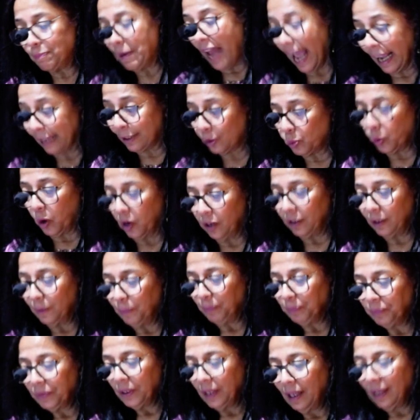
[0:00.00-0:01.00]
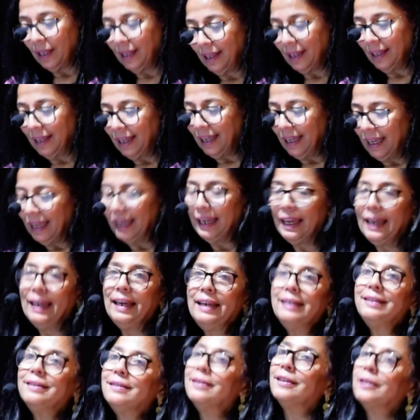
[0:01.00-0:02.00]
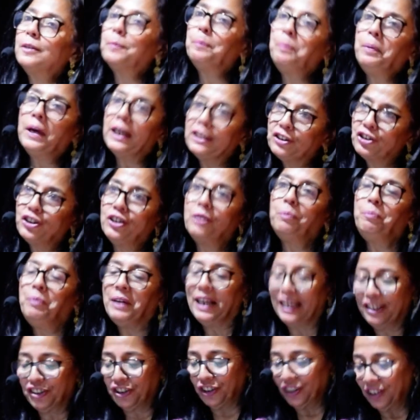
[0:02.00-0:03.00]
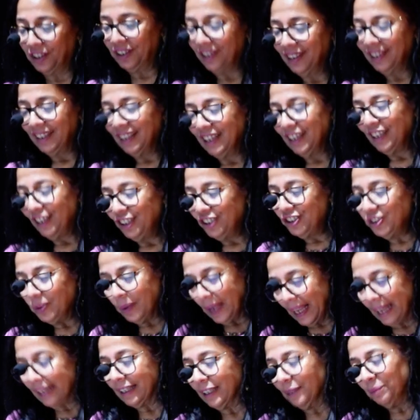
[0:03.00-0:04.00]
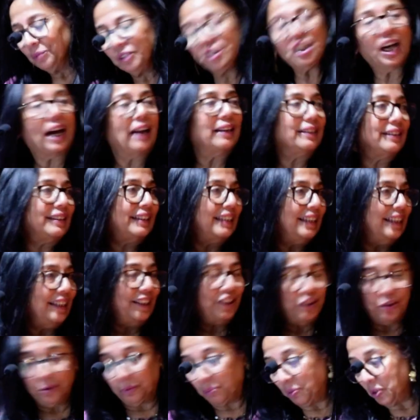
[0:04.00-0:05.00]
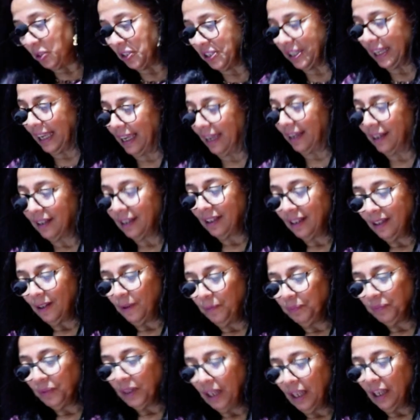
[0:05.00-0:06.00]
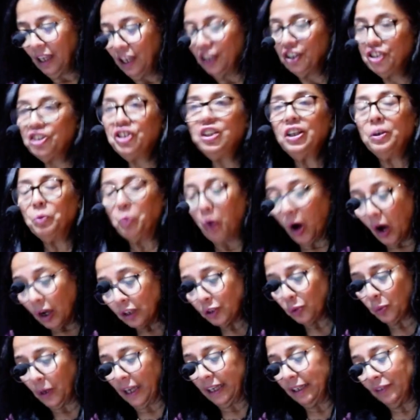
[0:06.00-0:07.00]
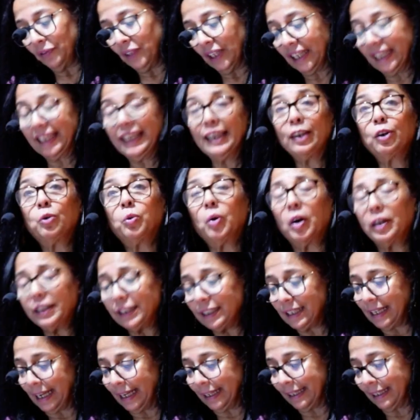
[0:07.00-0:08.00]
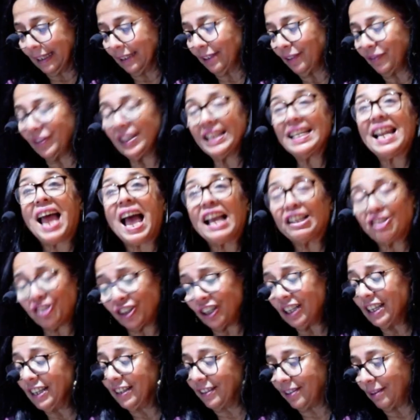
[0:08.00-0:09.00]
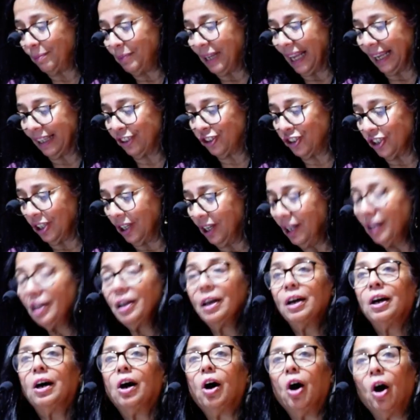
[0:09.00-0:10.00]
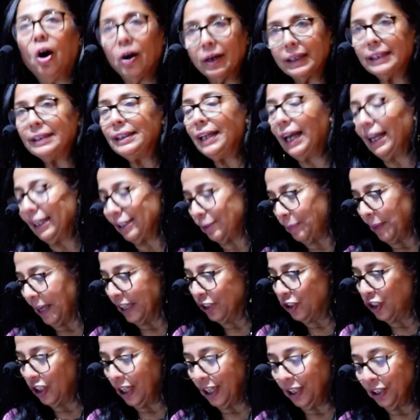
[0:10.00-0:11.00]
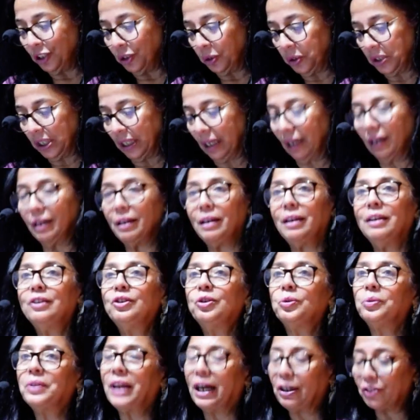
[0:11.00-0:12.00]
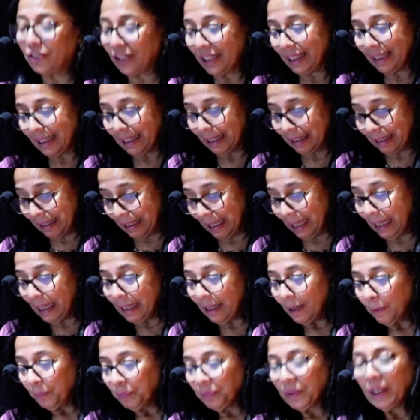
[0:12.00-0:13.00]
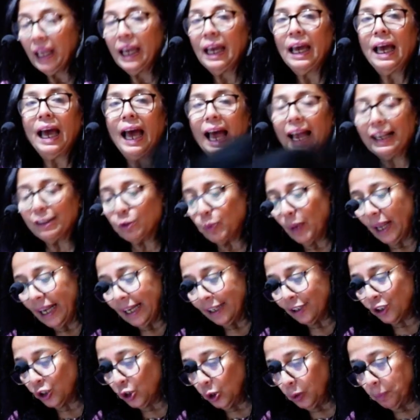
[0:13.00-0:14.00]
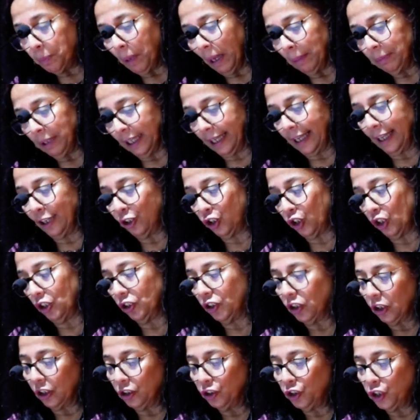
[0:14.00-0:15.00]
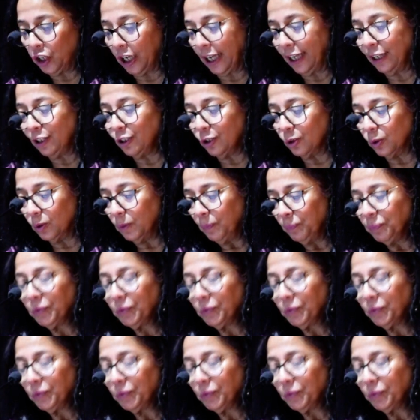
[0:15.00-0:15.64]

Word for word: BlackSwan. It is a special pleasure to welcome Janki to Mosaic. She was one of the key coordinators of the Nationalism Lecture organized by JNU in 2016, as well as two publications on JNU,